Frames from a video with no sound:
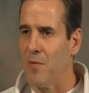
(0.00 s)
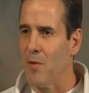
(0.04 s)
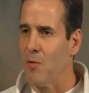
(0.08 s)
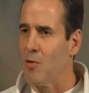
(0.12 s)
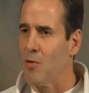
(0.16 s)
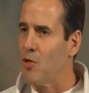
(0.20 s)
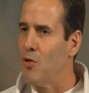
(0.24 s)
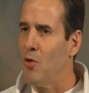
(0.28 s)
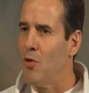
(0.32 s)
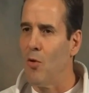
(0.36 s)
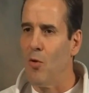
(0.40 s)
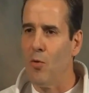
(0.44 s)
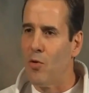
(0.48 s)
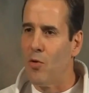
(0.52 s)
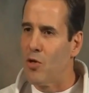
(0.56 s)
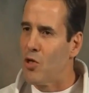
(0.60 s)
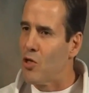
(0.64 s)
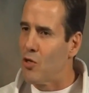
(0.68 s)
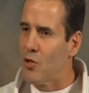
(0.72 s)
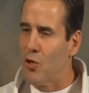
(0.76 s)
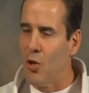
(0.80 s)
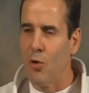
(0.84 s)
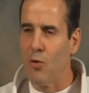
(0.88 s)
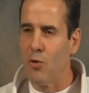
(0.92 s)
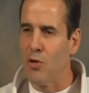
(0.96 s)
There was no
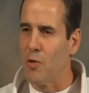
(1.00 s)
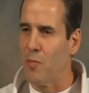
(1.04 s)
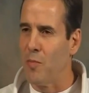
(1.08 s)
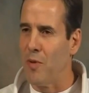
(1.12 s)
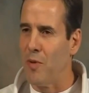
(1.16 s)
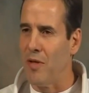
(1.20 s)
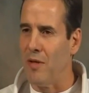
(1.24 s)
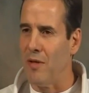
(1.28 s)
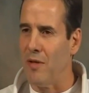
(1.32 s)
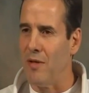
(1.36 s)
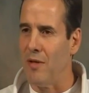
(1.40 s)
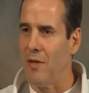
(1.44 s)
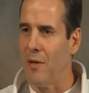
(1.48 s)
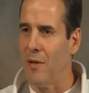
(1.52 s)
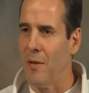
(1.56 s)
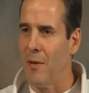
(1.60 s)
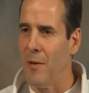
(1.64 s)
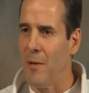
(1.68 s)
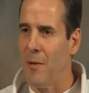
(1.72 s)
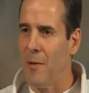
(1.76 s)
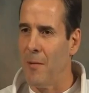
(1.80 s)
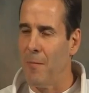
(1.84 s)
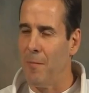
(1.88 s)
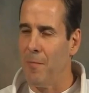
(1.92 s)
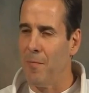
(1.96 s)
slow speed.
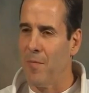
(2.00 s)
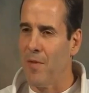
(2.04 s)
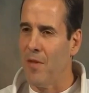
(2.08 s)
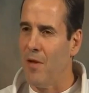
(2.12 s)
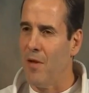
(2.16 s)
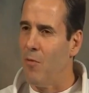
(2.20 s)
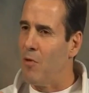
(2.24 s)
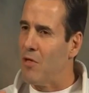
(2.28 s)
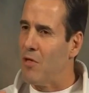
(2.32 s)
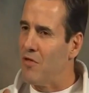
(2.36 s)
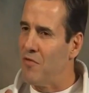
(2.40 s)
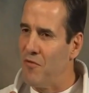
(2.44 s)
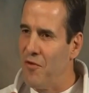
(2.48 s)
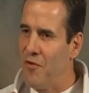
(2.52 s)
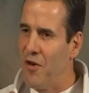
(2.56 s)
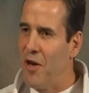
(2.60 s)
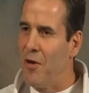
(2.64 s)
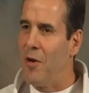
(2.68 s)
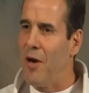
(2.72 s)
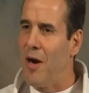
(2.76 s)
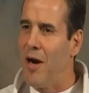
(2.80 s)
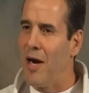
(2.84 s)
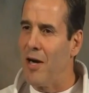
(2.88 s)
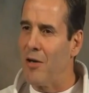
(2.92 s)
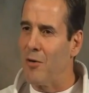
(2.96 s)
It was
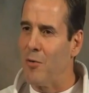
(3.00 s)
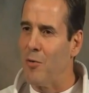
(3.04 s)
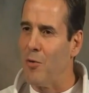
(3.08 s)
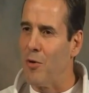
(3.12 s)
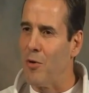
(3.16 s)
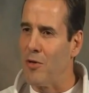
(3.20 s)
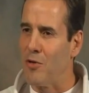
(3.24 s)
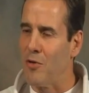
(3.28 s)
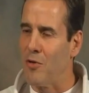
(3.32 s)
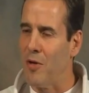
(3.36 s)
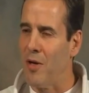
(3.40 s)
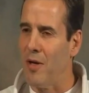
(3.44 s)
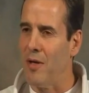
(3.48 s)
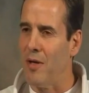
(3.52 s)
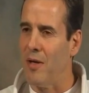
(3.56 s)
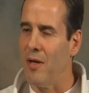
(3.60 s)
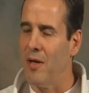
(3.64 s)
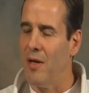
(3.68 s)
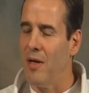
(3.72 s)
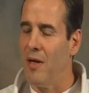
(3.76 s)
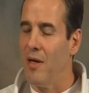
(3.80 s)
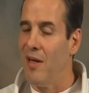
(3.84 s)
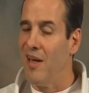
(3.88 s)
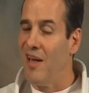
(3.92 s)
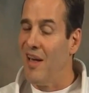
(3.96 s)
very hardcore trained.
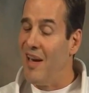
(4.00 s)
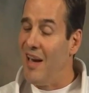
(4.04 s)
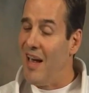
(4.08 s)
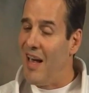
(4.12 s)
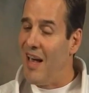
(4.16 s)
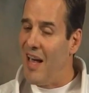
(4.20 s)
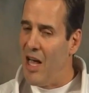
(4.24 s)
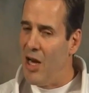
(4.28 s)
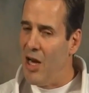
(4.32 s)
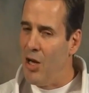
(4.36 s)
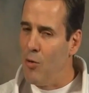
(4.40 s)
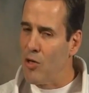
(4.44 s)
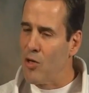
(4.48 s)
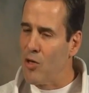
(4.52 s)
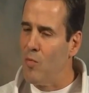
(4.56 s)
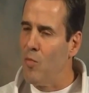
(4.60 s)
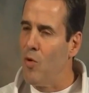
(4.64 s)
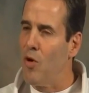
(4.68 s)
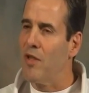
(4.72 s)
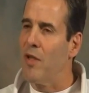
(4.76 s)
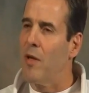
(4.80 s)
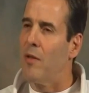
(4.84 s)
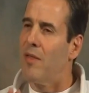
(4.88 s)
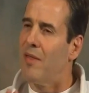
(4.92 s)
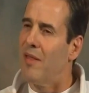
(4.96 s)
And Helio was
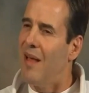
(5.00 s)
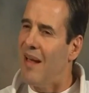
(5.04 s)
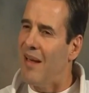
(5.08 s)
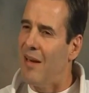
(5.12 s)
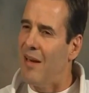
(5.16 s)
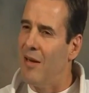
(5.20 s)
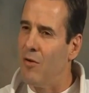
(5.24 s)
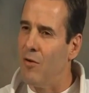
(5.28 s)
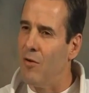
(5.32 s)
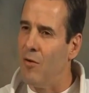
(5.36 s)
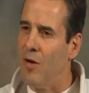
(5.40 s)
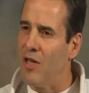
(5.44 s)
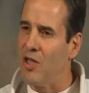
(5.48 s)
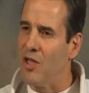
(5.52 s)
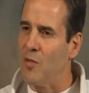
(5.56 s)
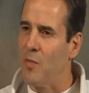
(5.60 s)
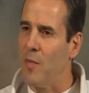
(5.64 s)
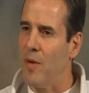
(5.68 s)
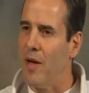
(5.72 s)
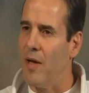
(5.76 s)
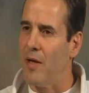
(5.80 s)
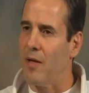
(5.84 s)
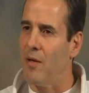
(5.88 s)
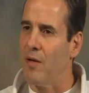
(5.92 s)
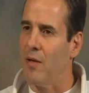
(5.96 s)
more the technical
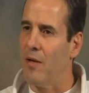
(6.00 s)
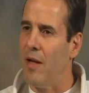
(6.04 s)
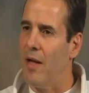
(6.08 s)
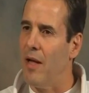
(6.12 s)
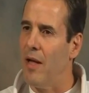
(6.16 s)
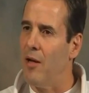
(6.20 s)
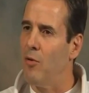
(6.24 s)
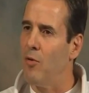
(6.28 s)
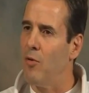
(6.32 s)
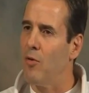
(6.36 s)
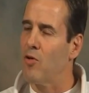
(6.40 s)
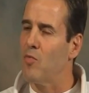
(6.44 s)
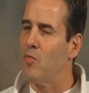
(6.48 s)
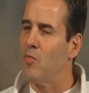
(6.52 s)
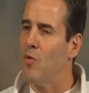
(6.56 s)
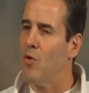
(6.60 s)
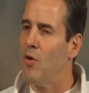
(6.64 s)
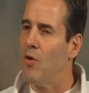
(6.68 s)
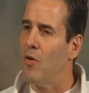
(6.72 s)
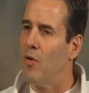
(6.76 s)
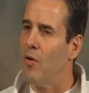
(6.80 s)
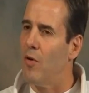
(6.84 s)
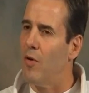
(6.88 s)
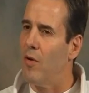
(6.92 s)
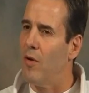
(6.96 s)
aspect. Helio was
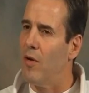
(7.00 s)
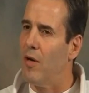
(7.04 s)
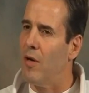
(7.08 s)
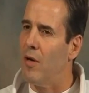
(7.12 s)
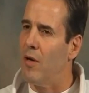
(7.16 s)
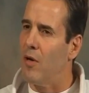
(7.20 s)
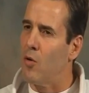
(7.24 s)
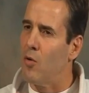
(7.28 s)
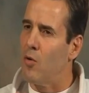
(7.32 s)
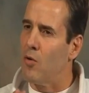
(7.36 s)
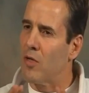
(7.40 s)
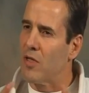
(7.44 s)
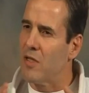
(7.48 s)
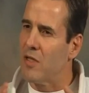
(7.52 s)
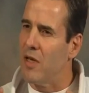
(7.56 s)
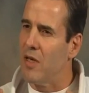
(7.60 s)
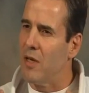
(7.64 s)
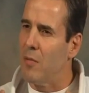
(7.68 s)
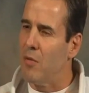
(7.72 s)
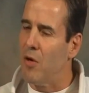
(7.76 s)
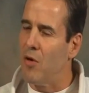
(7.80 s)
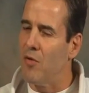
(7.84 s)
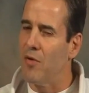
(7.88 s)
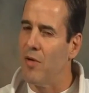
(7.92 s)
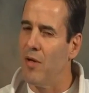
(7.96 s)
more
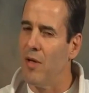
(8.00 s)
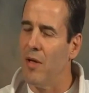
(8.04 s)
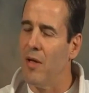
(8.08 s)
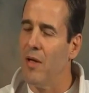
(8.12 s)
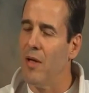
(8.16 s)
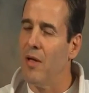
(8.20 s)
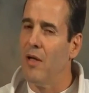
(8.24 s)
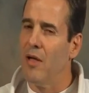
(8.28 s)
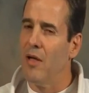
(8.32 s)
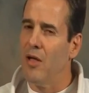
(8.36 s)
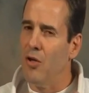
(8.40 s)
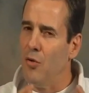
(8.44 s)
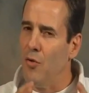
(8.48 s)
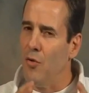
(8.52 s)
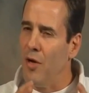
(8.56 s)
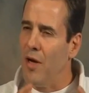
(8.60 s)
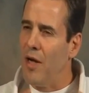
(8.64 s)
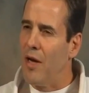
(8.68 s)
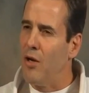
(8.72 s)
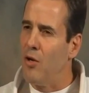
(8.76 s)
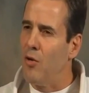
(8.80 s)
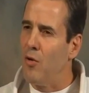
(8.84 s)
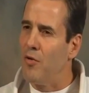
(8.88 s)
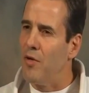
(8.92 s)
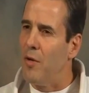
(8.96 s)
concerned about, you
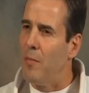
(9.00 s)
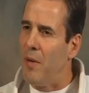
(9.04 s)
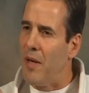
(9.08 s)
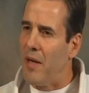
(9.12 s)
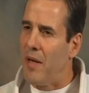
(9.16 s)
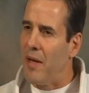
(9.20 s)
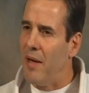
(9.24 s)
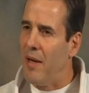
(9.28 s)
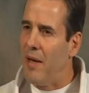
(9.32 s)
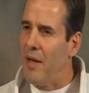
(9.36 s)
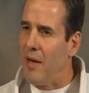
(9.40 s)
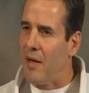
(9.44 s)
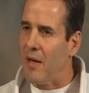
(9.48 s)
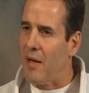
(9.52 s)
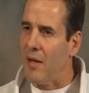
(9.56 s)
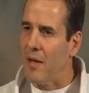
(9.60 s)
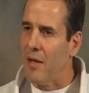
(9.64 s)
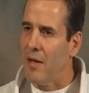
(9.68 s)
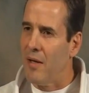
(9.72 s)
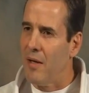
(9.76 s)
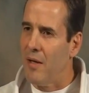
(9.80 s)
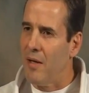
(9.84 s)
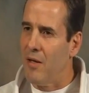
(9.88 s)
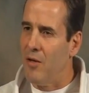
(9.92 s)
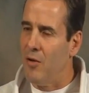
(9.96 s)
got to know the mechanic.
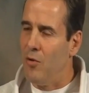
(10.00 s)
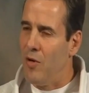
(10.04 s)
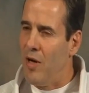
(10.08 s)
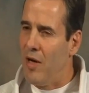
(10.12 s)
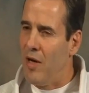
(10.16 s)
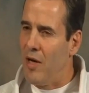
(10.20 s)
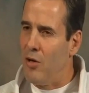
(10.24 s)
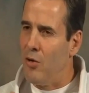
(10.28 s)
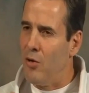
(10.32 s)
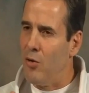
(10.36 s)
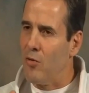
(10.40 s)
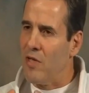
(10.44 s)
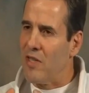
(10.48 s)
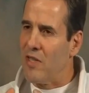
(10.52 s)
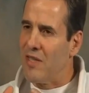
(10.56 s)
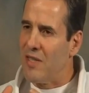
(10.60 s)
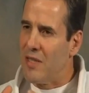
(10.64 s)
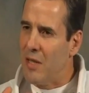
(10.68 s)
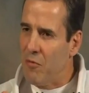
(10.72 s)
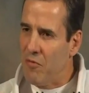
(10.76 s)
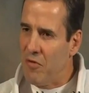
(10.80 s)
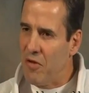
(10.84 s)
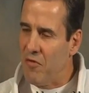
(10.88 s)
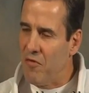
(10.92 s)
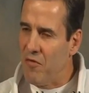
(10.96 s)
You got to know the
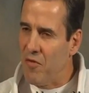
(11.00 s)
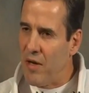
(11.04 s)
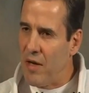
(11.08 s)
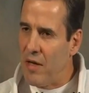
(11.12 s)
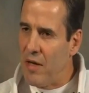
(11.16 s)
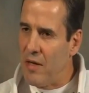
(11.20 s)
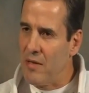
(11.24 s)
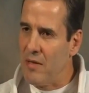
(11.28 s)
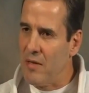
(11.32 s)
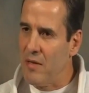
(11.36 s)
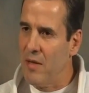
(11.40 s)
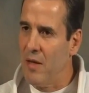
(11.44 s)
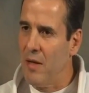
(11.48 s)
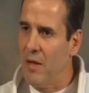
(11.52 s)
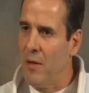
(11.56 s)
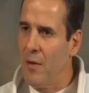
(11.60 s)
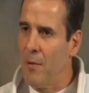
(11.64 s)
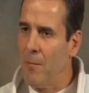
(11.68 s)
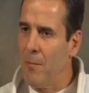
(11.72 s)
self-defense.